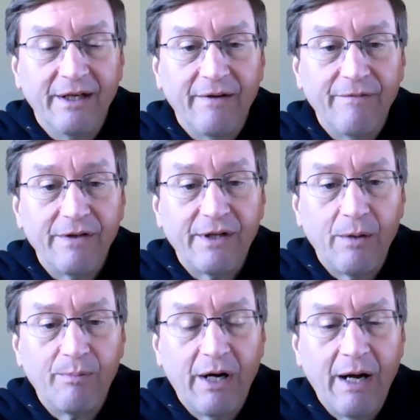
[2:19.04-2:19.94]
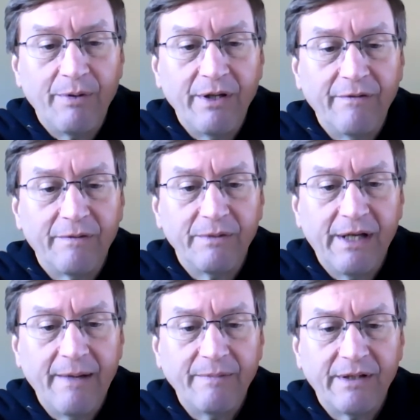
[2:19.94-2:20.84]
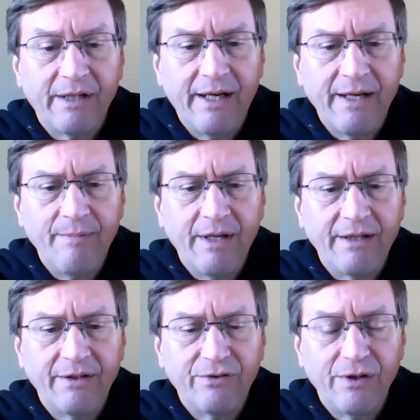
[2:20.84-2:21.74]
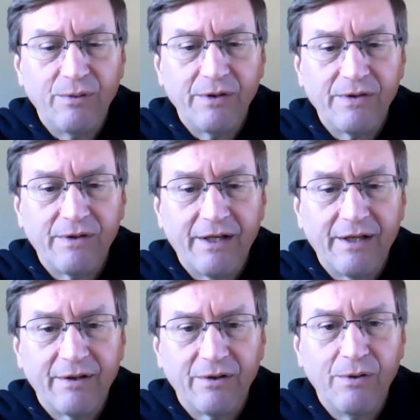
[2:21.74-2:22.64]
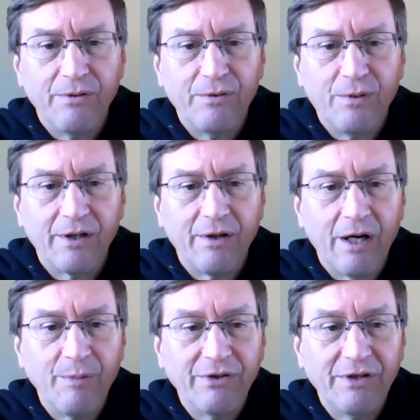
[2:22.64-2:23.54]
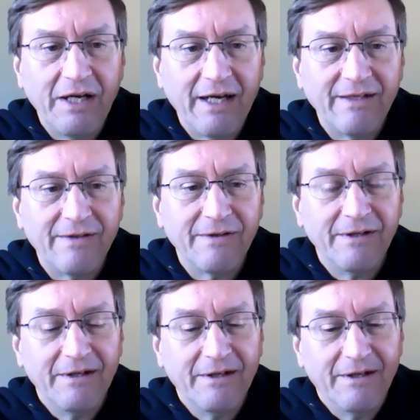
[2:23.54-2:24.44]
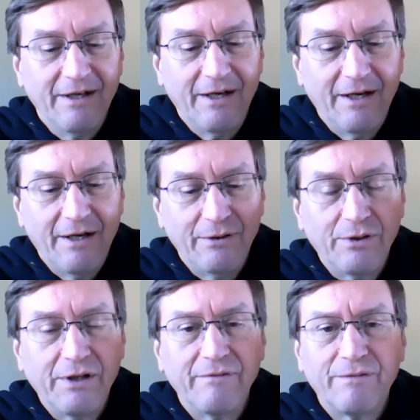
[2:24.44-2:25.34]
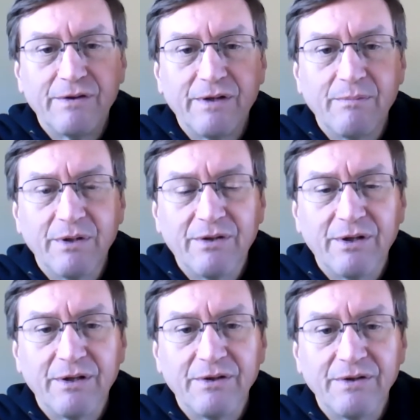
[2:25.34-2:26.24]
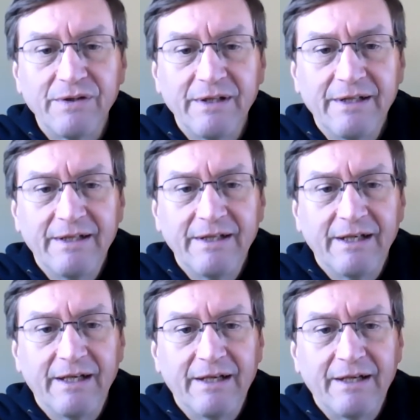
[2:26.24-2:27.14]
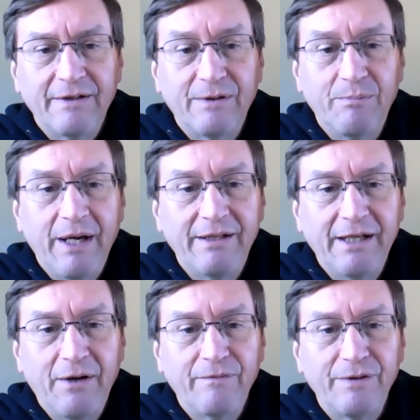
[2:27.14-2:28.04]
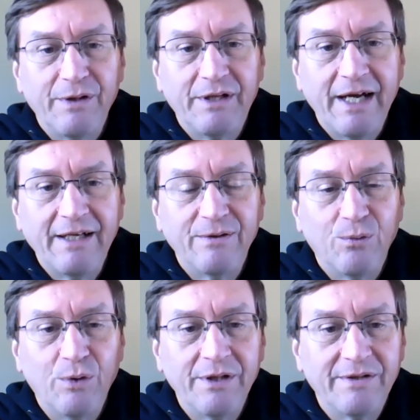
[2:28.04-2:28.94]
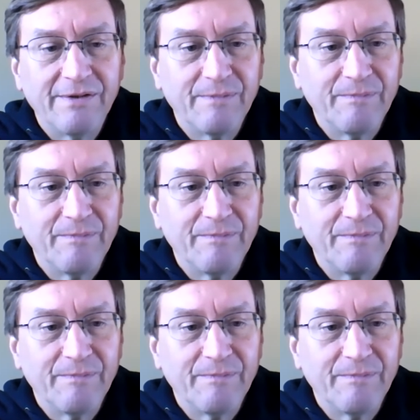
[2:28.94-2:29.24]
visit our property from time to time. And she was going through our garbage cans, looking for some materials to bed down for the night in the woods.